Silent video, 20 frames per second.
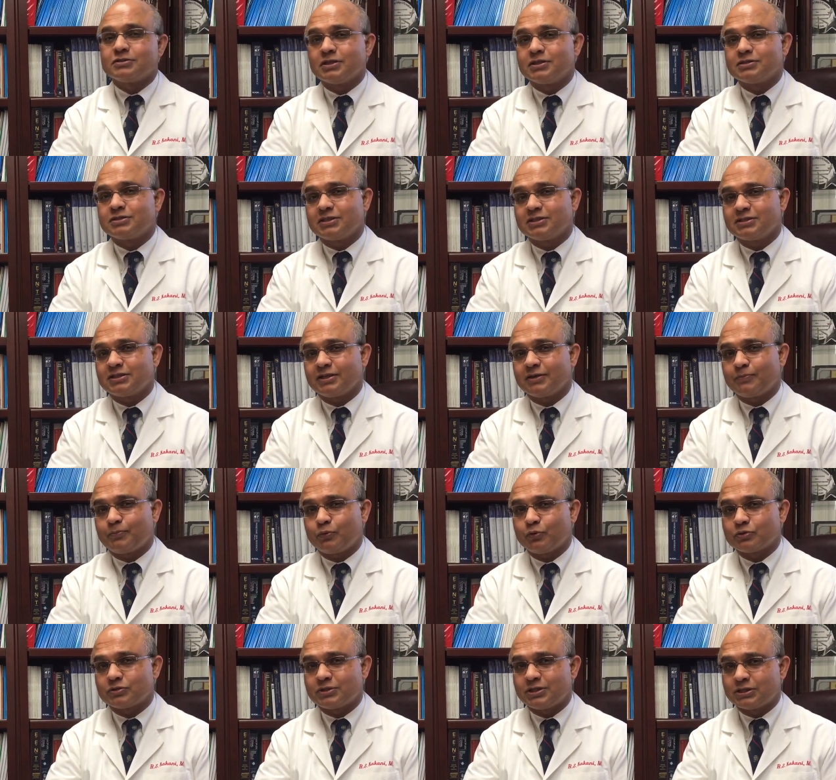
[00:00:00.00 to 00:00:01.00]
sensation of
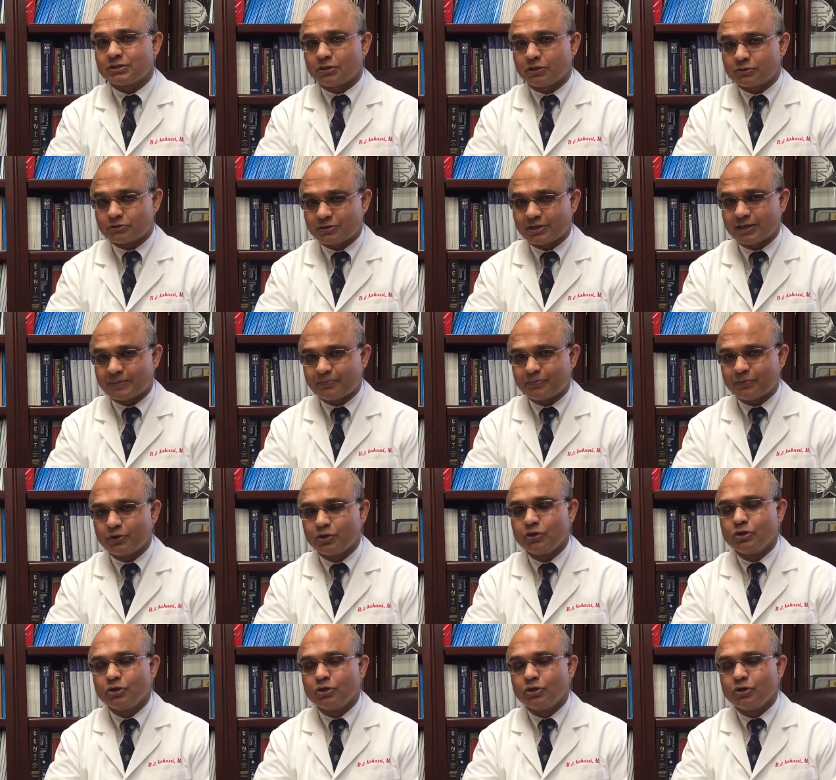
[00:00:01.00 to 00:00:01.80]
post-nasal drip,